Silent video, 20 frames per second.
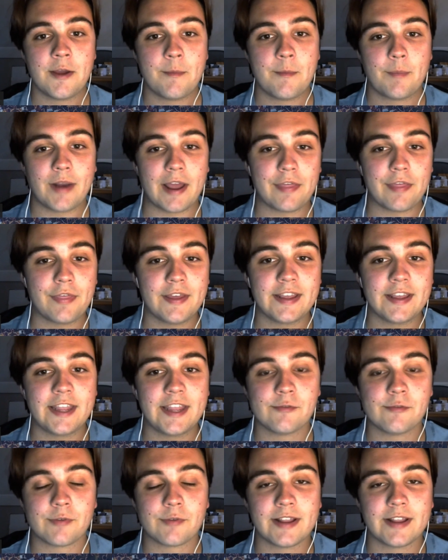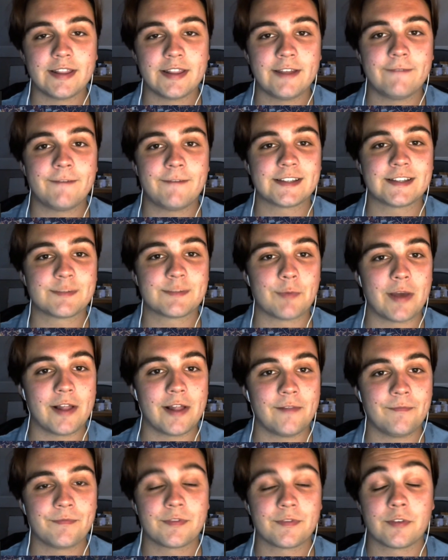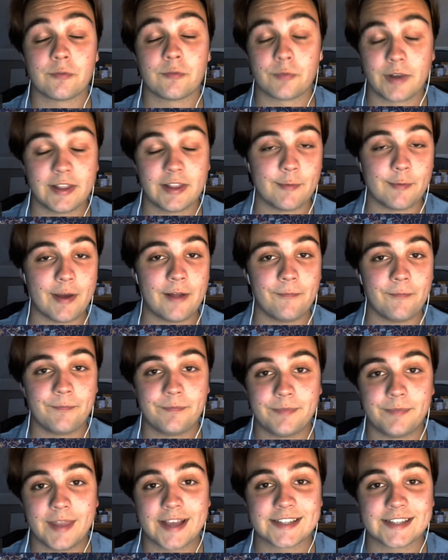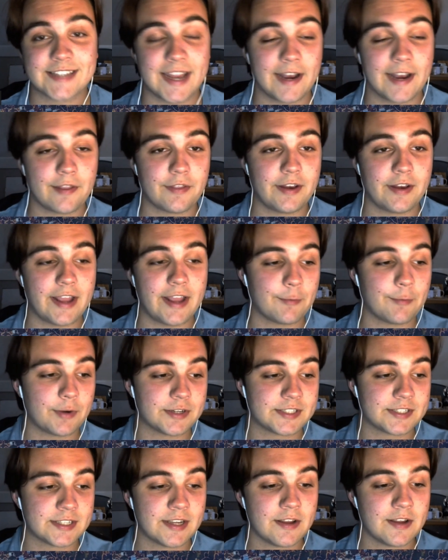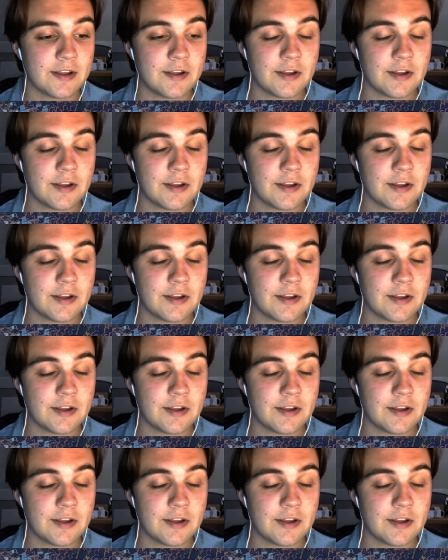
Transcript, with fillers: but I think he really fits well, really well, next to Anthony Edwards.